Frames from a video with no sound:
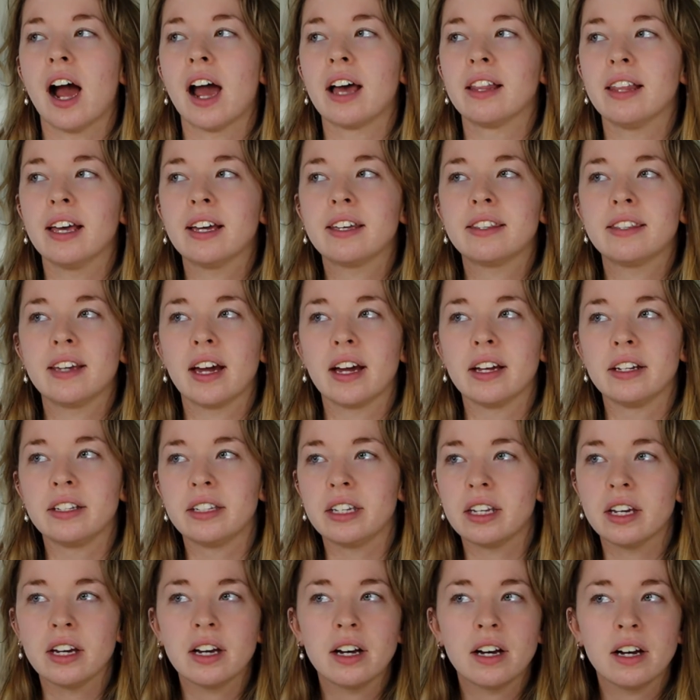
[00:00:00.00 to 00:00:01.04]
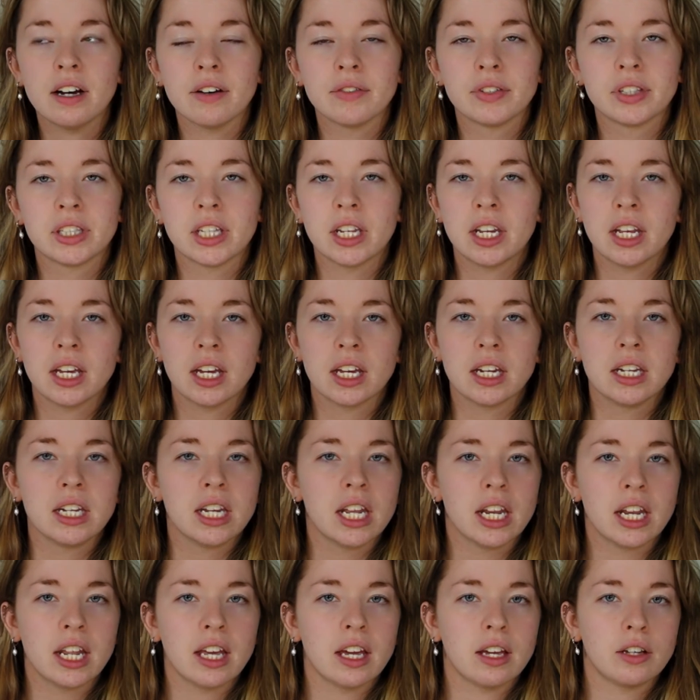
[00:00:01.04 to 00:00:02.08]
I like the idea of sitting and
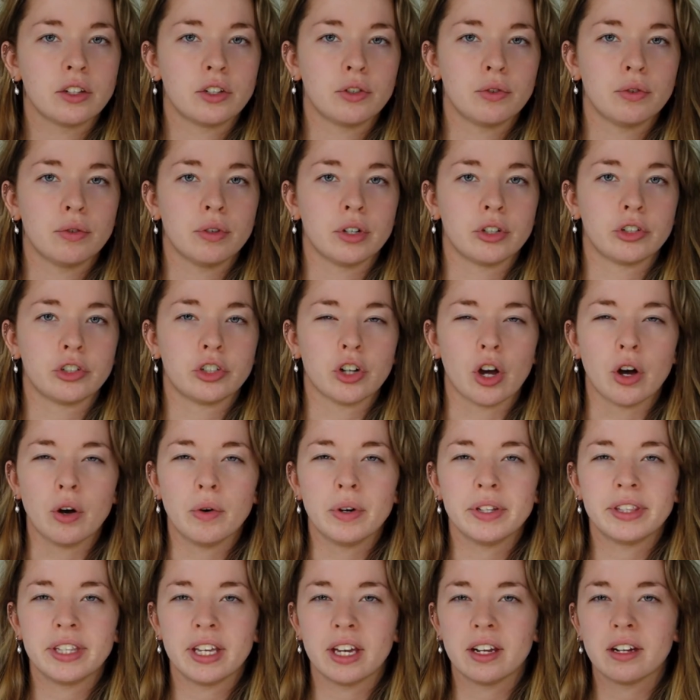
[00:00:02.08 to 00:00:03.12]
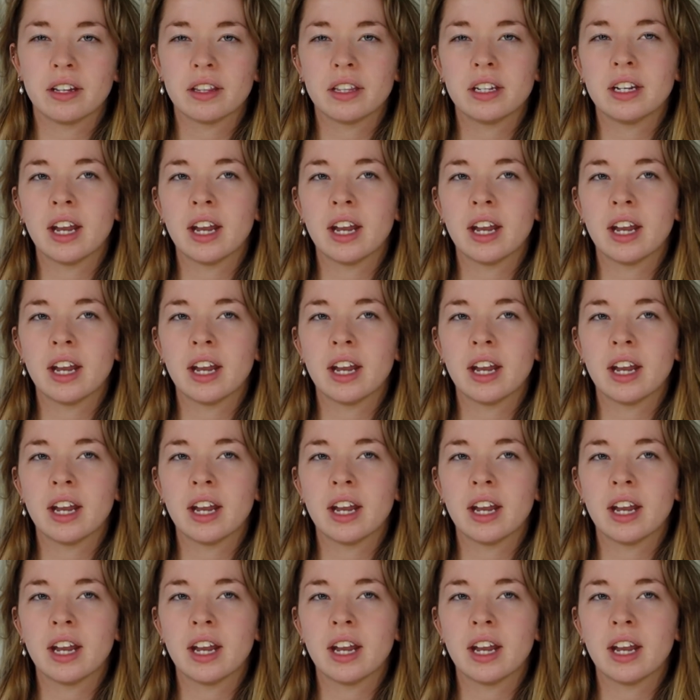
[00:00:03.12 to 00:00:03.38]
knitting to a show at the end of